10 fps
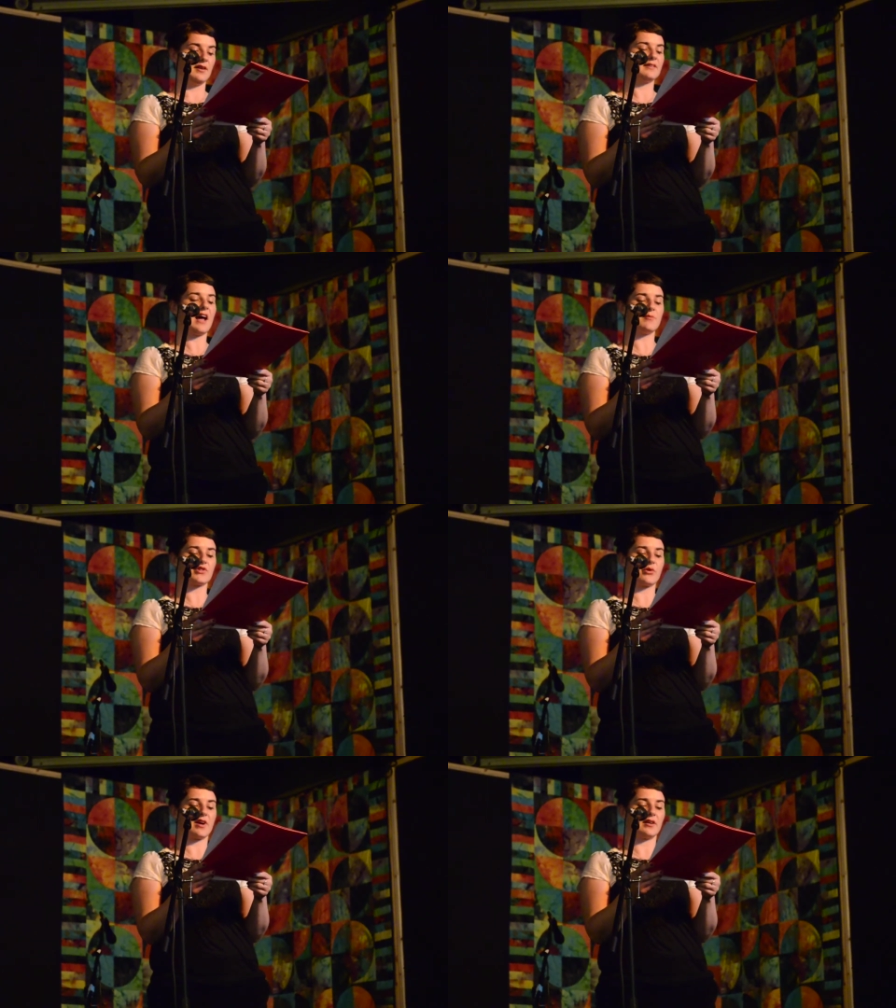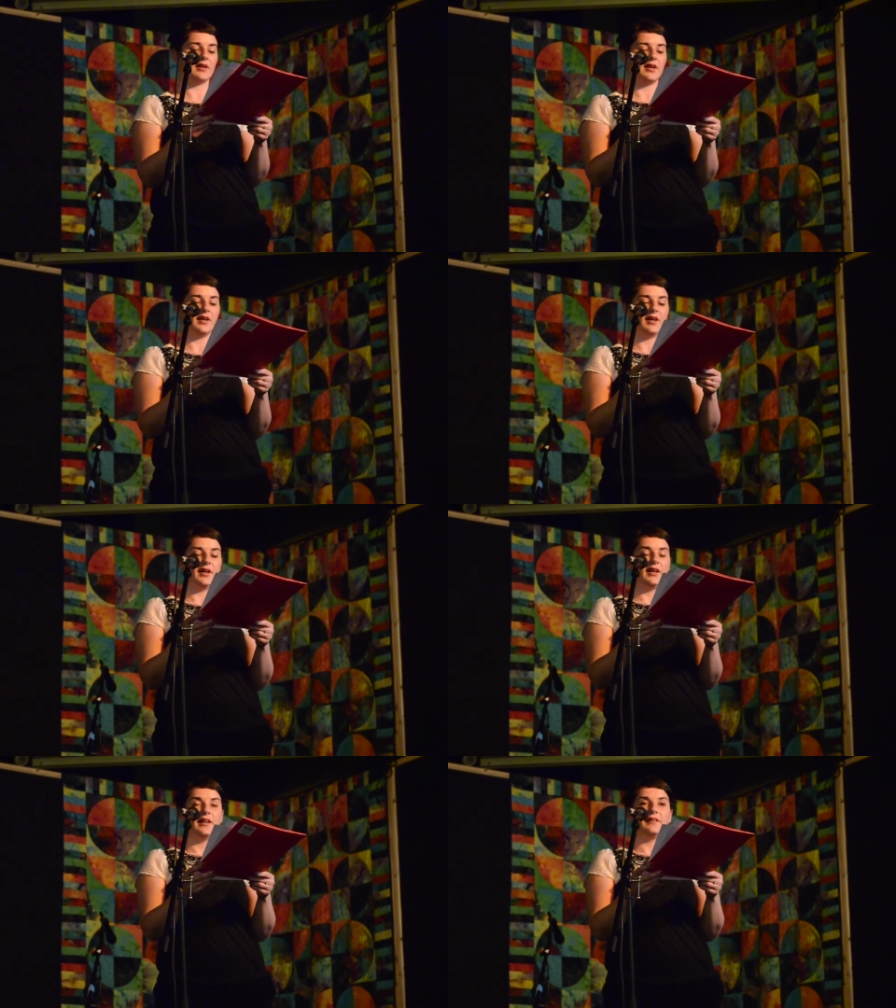Times Square,
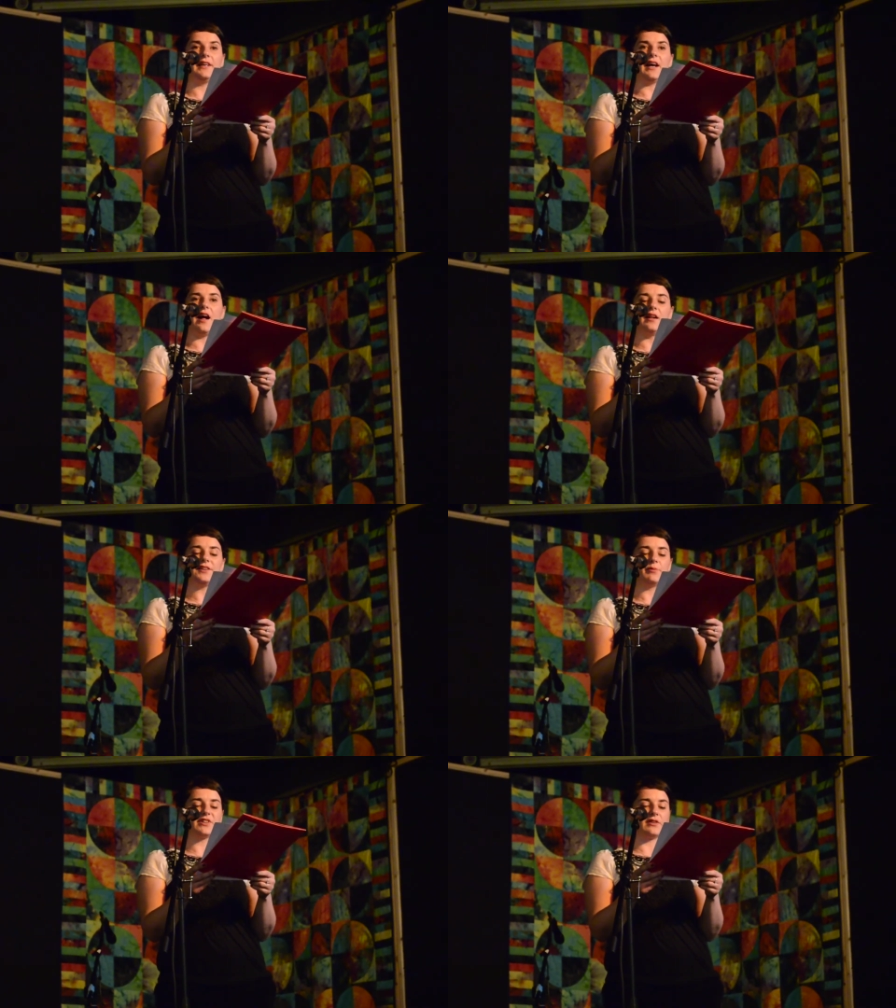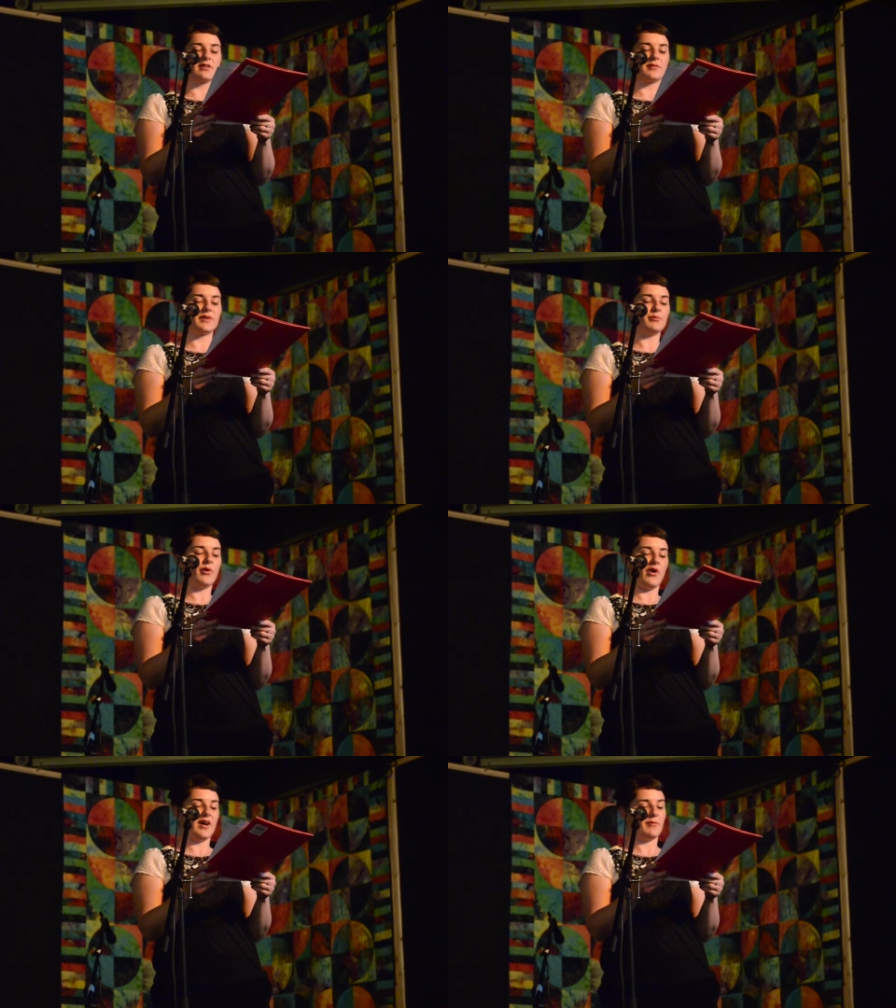the ultimate urban
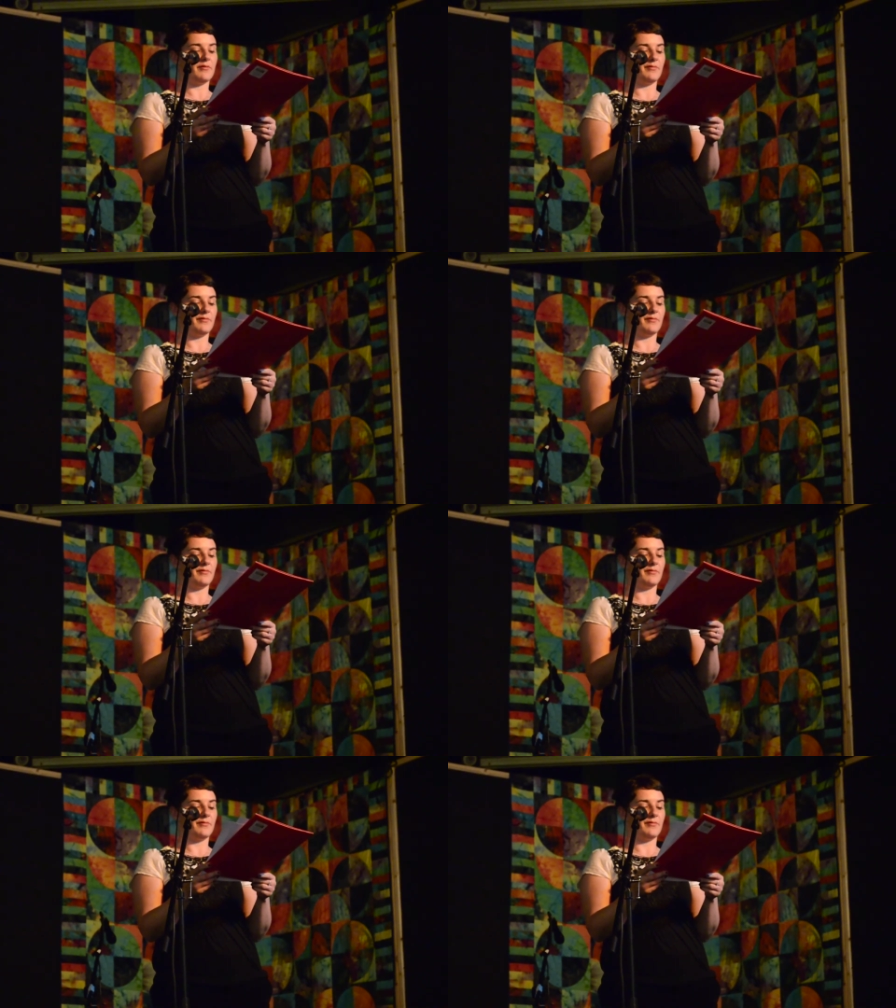poem.